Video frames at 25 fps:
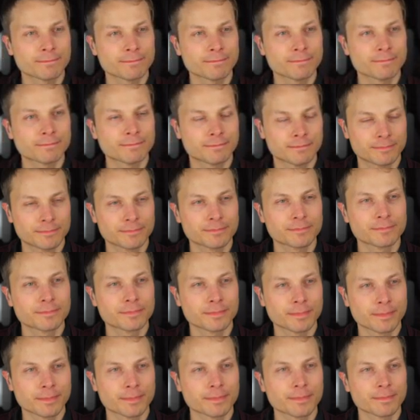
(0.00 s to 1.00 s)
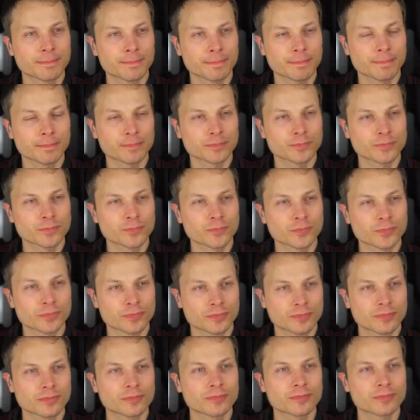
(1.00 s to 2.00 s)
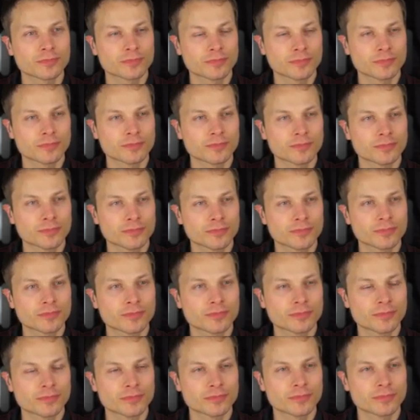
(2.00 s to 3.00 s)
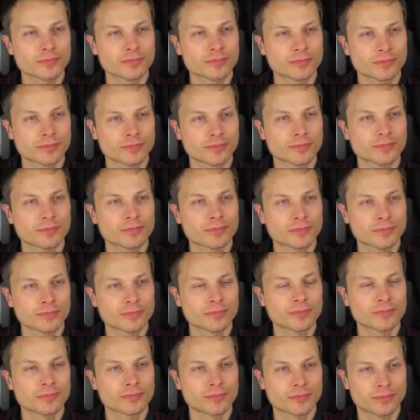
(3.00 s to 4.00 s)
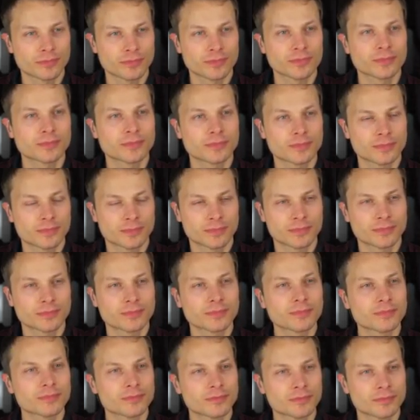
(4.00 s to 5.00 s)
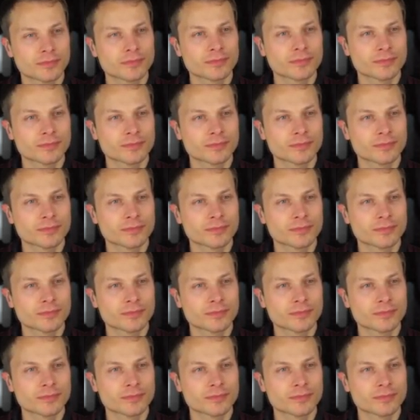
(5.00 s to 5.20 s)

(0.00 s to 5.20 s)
(silent)